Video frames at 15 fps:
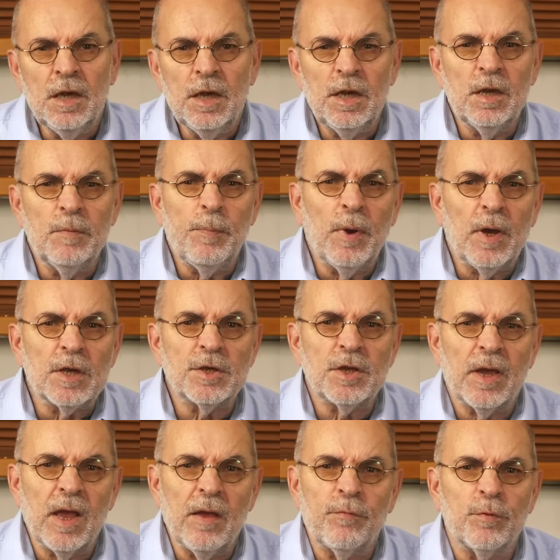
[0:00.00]
In the past
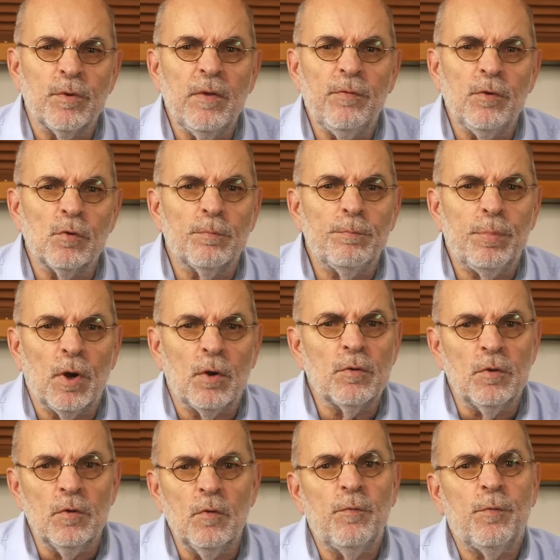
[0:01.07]
I have reviewed both
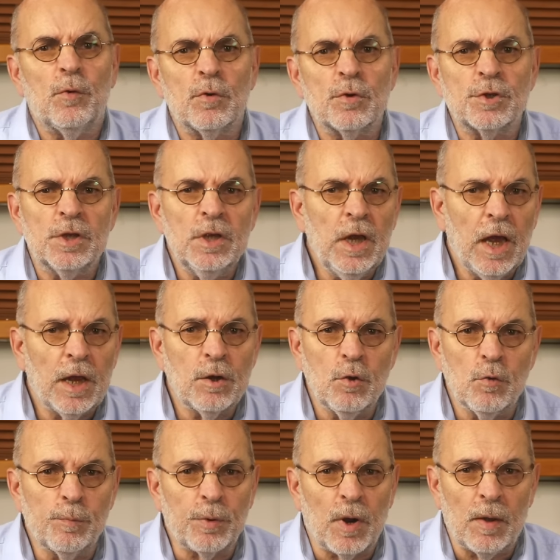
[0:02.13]
NuForce and
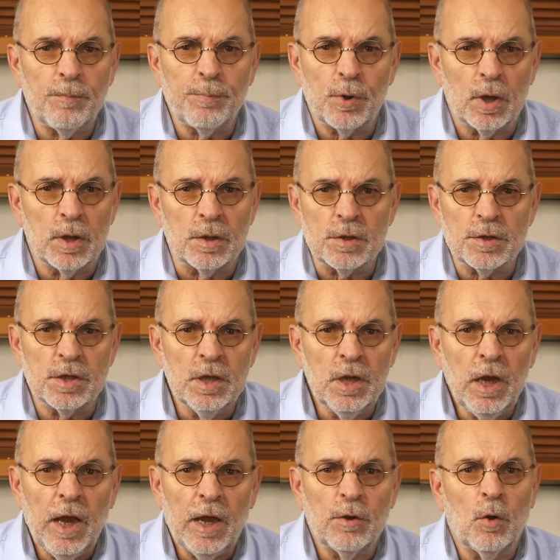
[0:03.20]
NuPrime products
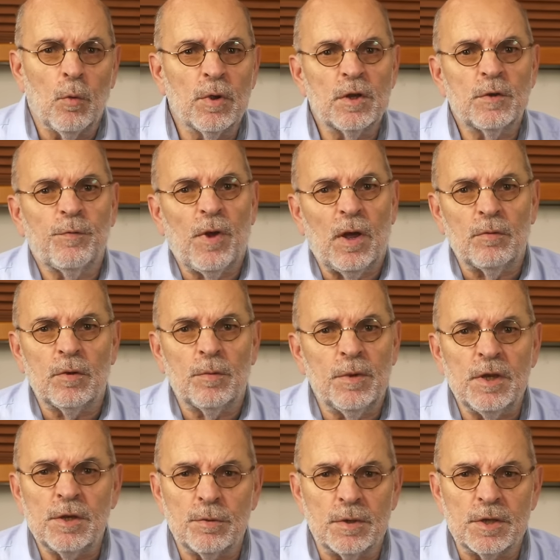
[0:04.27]
and always found them
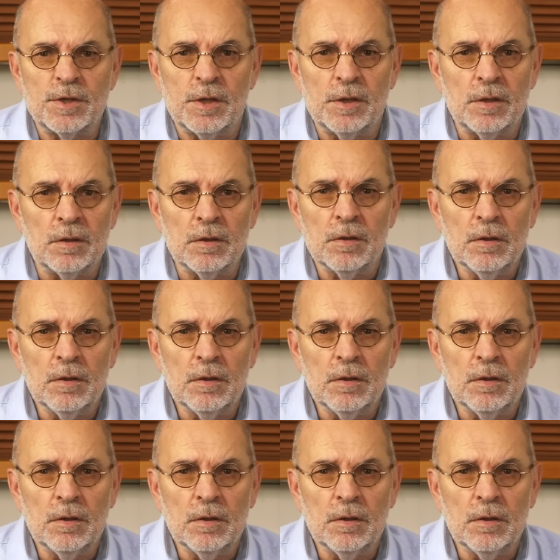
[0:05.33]
interesting.